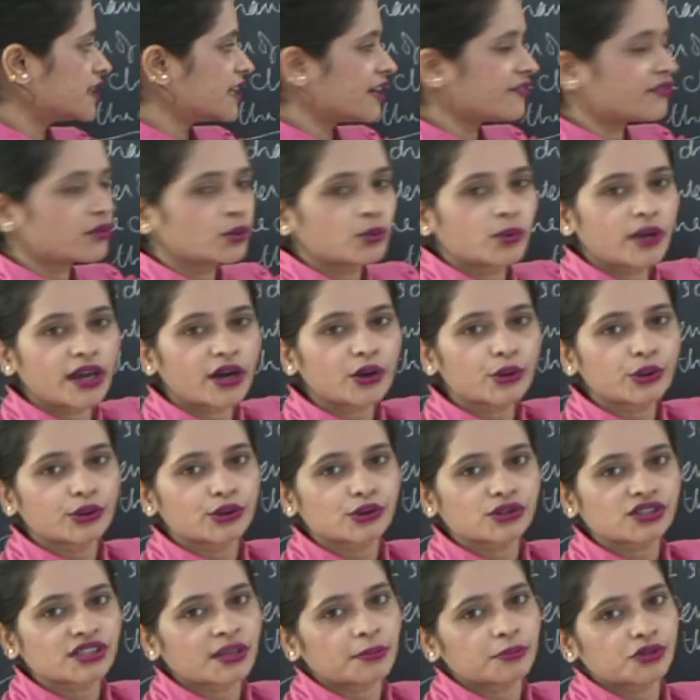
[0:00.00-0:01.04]
Therefore, we are going
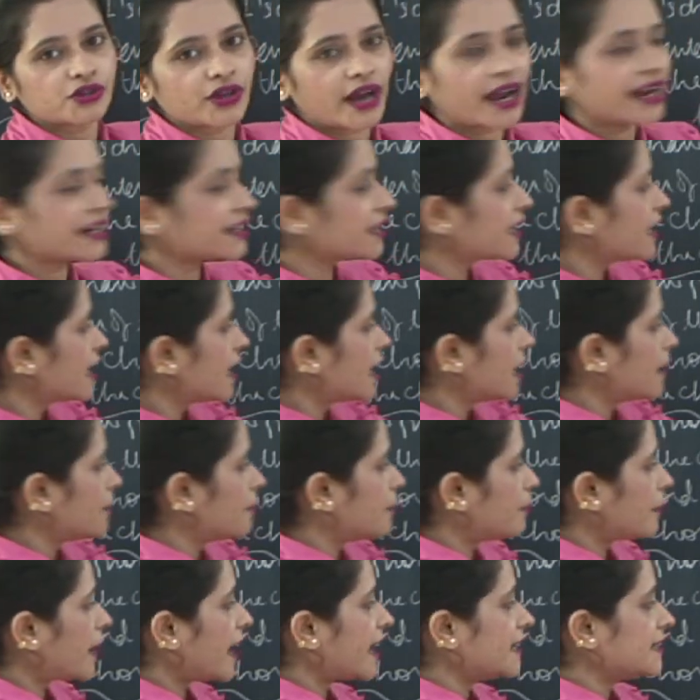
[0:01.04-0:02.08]
to subtract
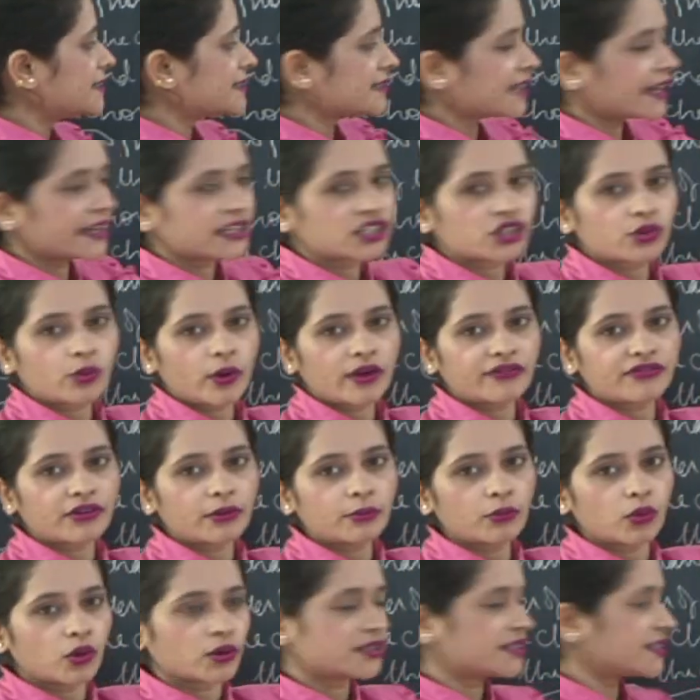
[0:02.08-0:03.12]
minus x square
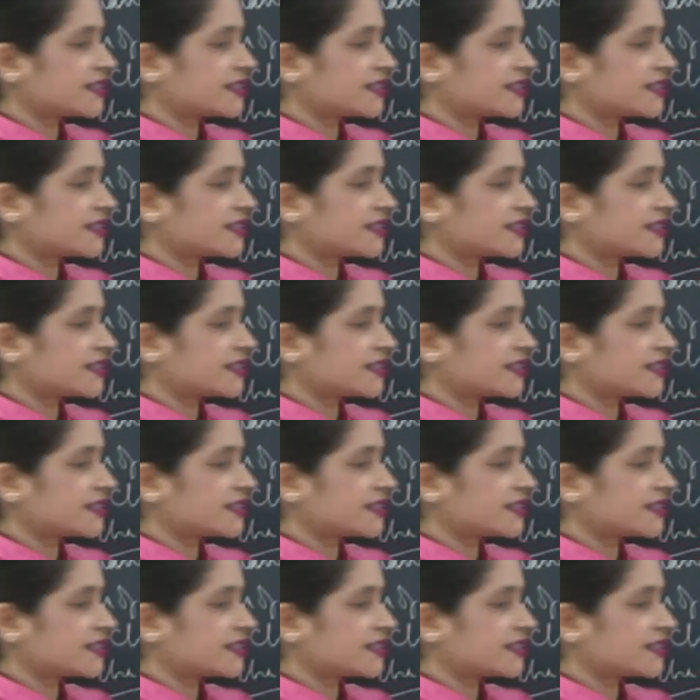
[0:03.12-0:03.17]
from both